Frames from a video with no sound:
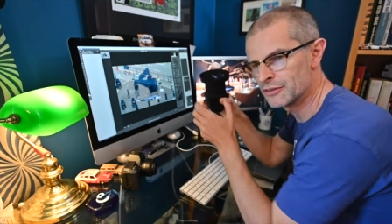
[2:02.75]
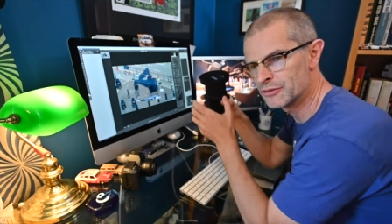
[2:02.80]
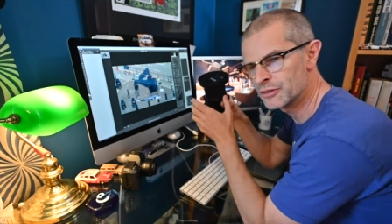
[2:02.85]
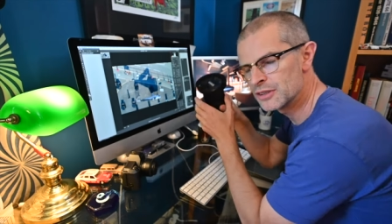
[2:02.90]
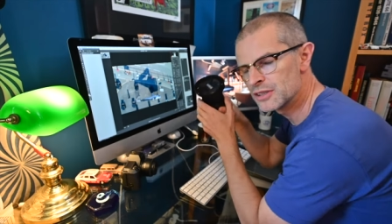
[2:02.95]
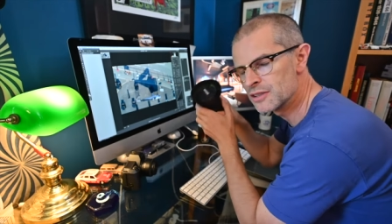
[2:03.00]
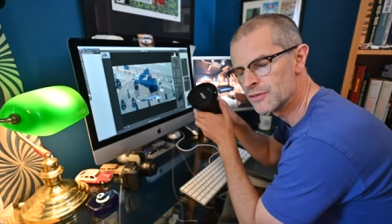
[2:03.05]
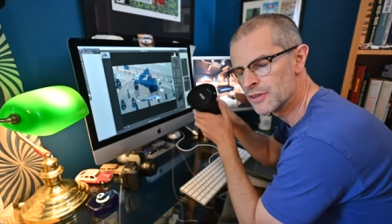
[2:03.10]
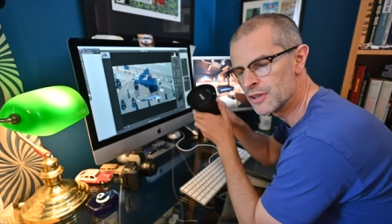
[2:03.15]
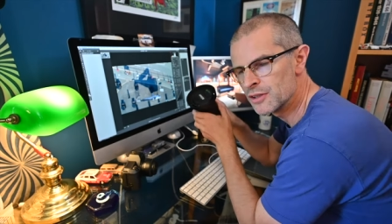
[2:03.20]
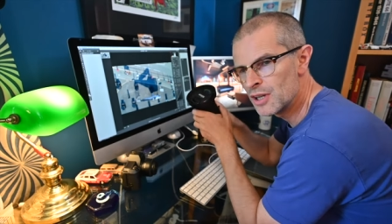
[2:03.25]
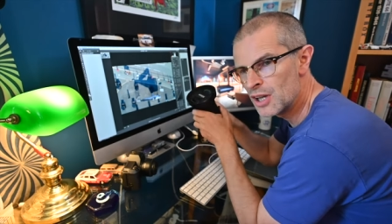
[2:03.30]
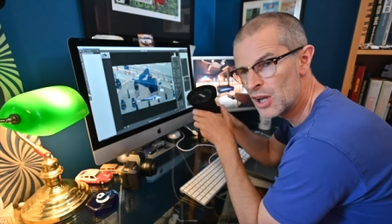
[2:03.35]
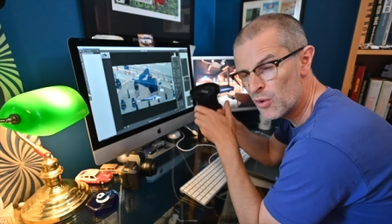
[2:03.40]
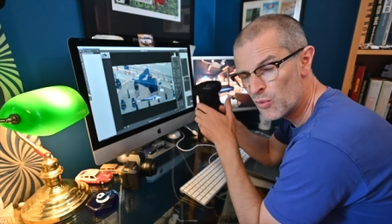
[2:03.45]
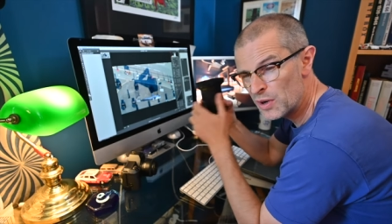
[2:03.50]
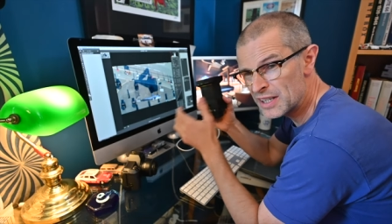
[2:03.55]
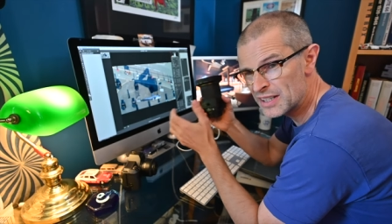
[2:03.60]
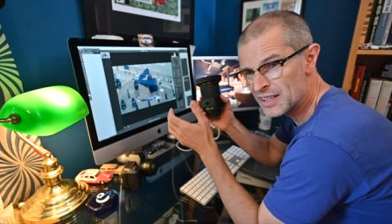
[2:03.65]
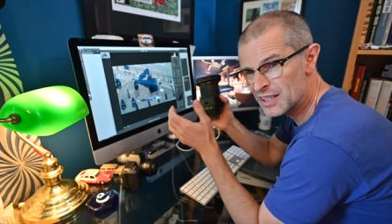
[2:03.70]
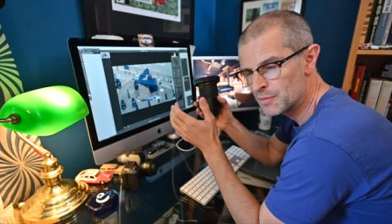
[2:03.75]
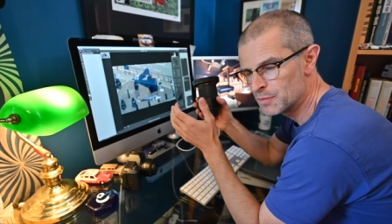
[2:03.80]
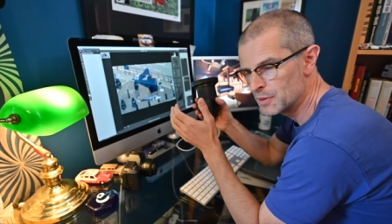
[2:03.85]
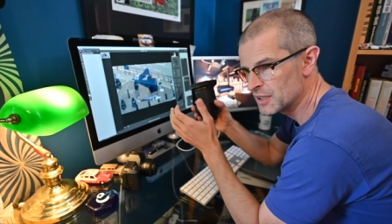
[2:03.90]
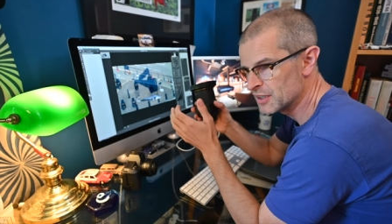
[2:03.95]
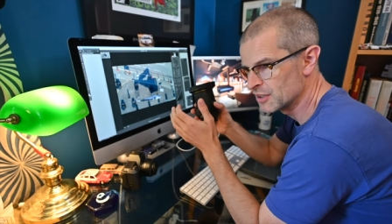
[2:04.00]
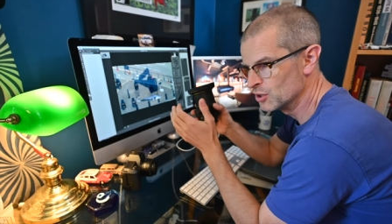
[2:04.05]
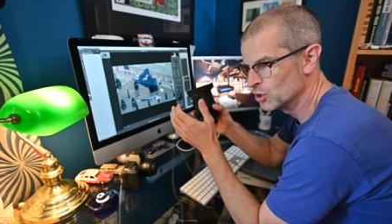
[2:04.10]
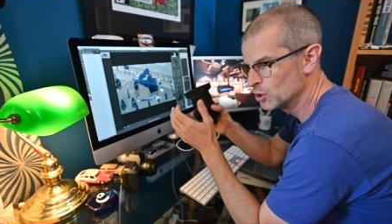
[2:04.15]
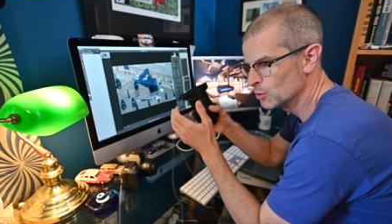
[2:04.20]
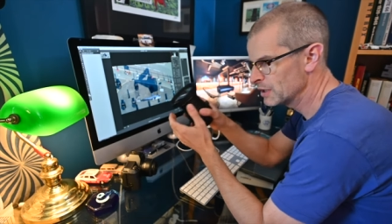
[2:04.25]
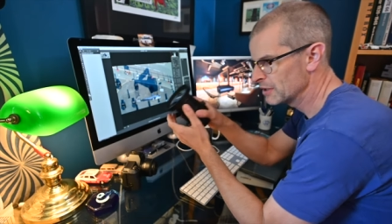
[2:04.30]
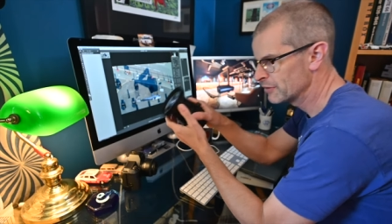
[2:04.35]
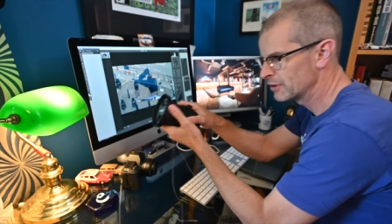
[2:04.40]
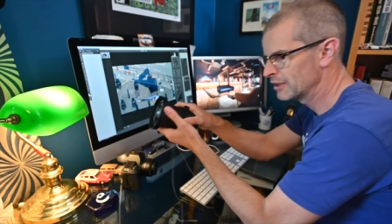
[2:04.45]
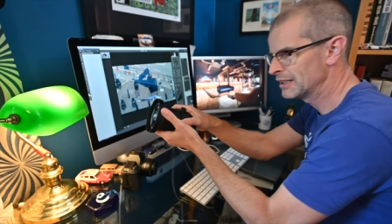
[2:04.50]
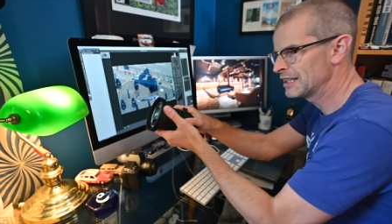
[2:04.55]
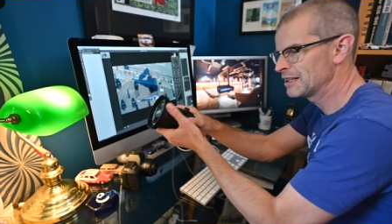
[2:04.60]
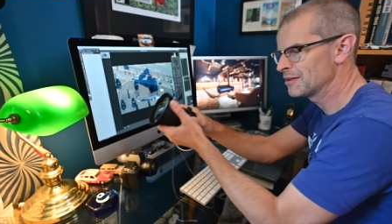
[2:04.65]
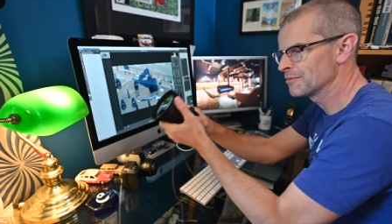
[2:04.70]
in front of you. When you take the picture, normally if
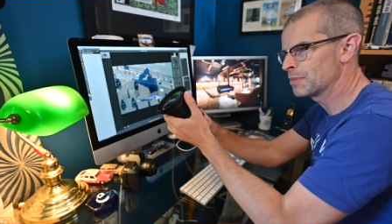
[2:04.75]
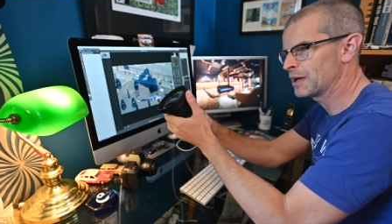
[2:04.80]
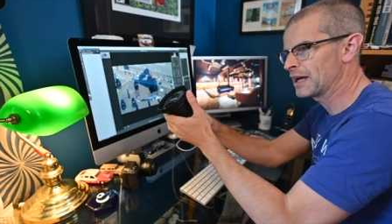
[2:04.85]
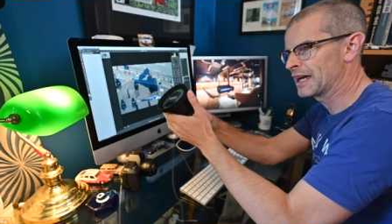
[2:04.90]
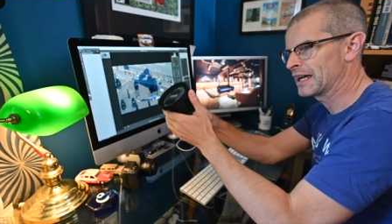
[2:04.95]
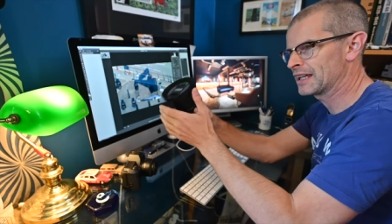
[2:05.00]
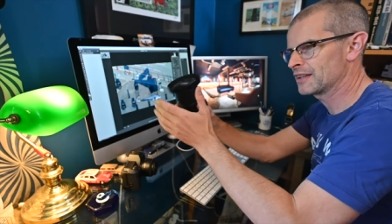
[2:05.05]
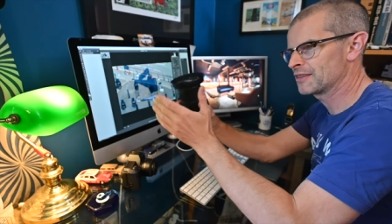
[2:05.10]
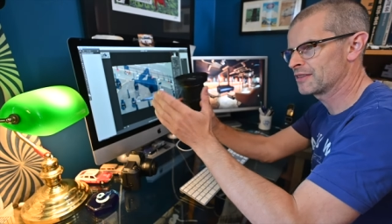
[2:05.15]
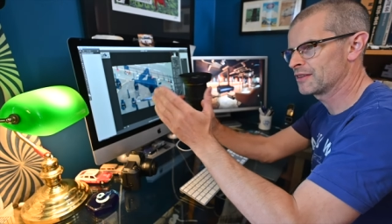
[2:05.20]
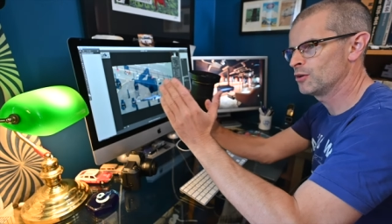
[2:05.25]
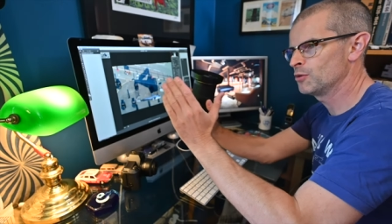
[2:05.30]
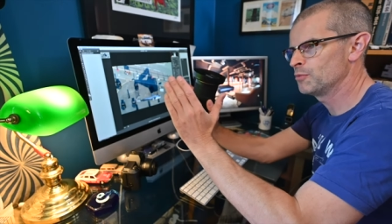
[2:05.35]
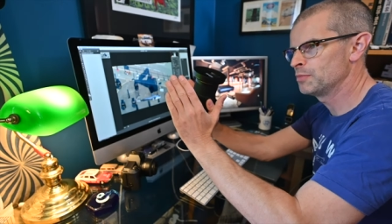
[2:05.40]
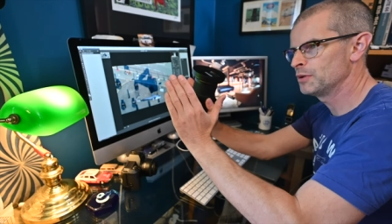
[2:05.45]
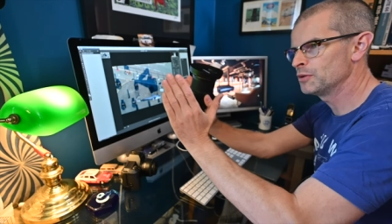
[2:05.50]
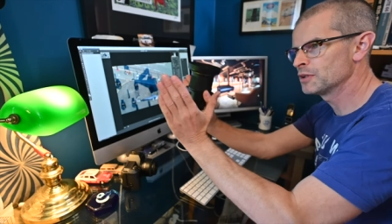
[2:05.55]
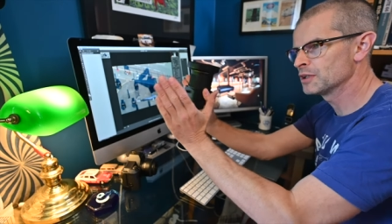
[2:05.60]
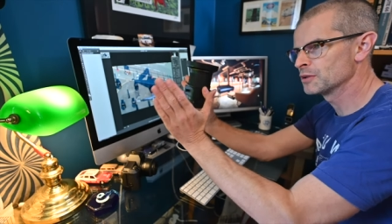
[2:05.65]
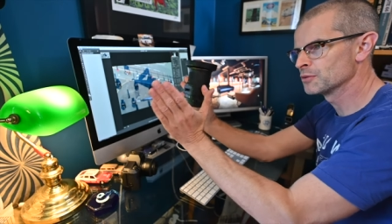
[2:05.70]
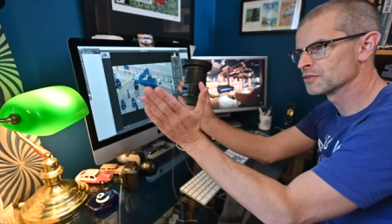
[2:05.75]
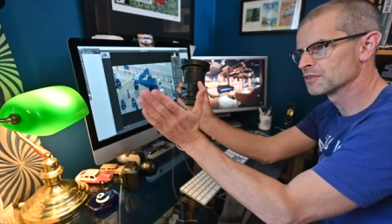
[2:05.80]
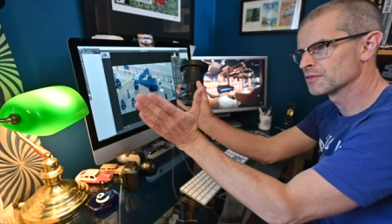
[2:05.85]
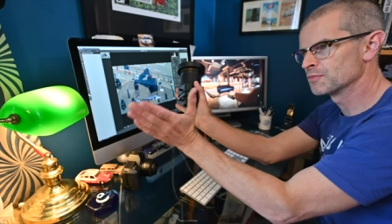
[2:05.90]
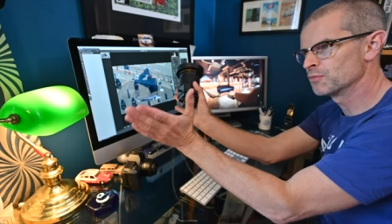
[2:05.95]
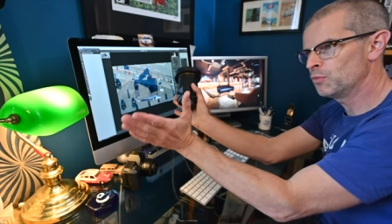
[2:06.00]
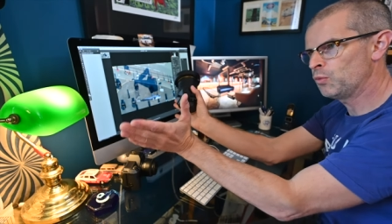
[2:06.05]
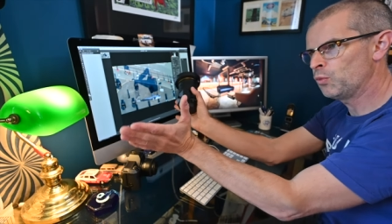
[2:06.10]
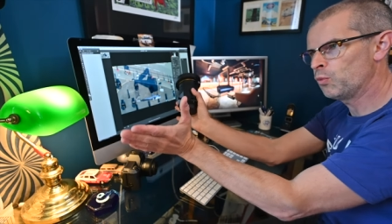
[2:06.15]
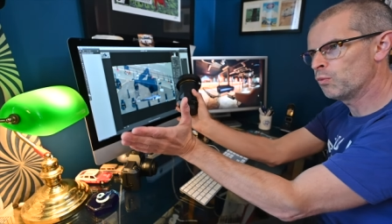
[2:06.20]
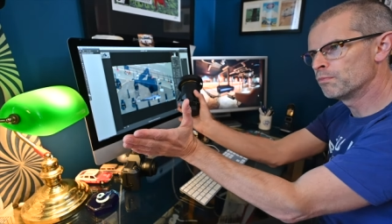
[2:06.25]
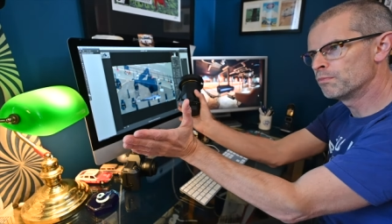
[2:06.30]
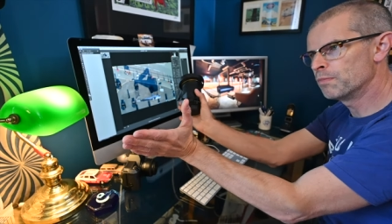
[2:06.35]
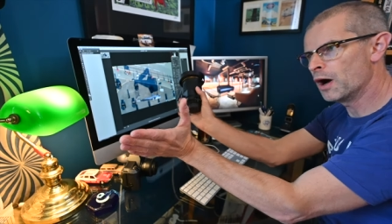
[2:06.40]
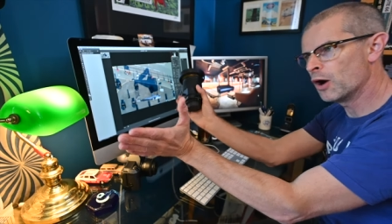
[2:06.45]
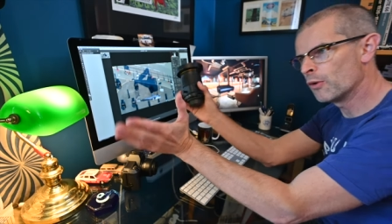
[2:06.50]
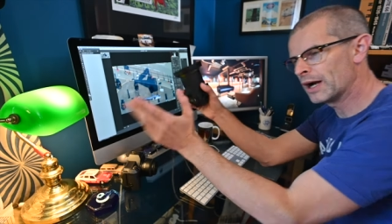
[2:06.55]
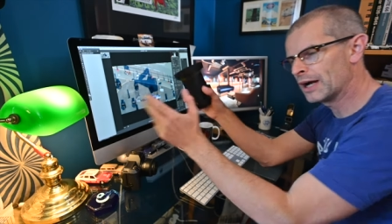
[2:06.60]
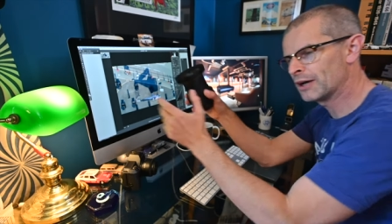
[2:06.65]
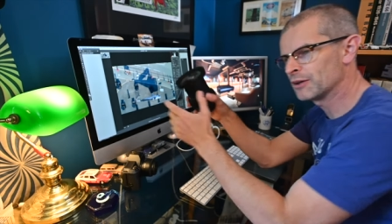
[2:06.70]
you lean back, the whole building will just
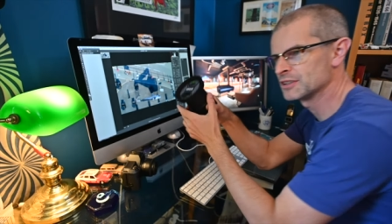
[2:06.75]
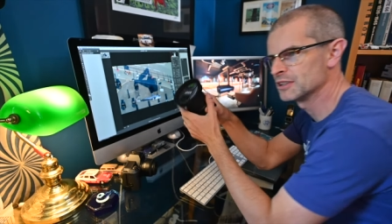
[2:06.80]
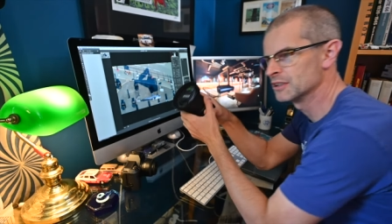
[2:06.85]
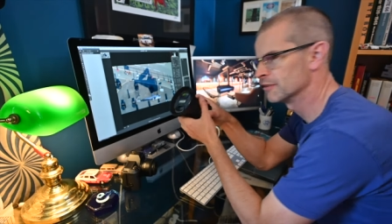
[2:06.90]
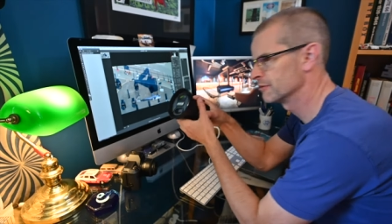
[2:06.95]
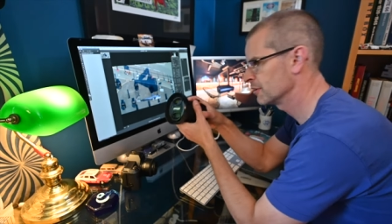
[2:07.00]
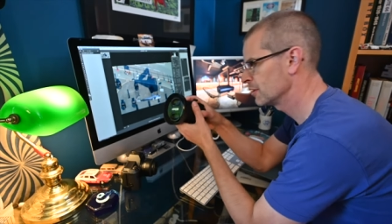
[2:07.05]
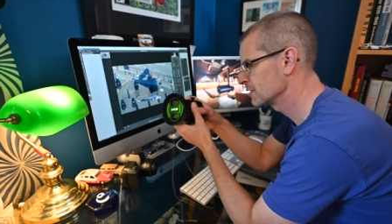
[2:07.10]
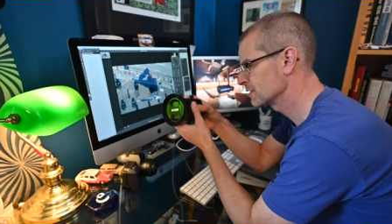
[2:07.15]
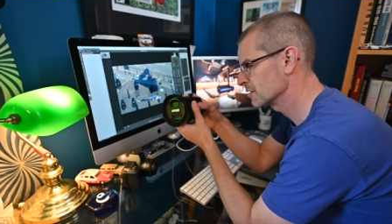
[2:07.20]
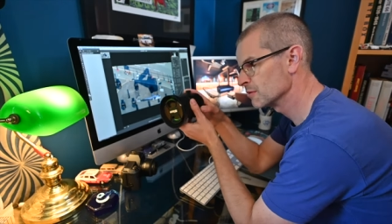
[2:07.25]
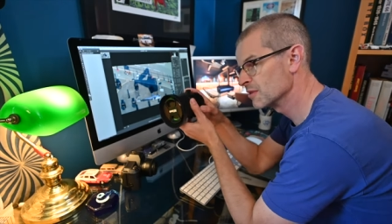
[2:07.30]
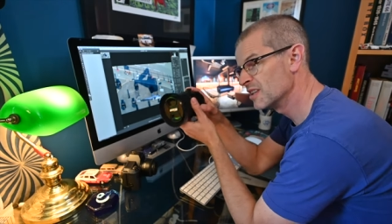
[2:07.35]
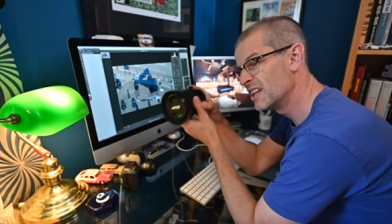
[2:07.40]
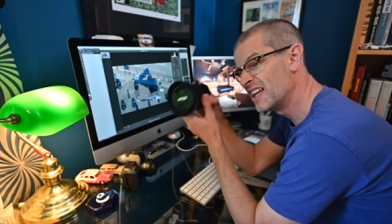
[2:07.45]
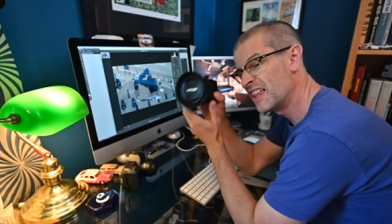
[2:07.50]
bow out in the photo.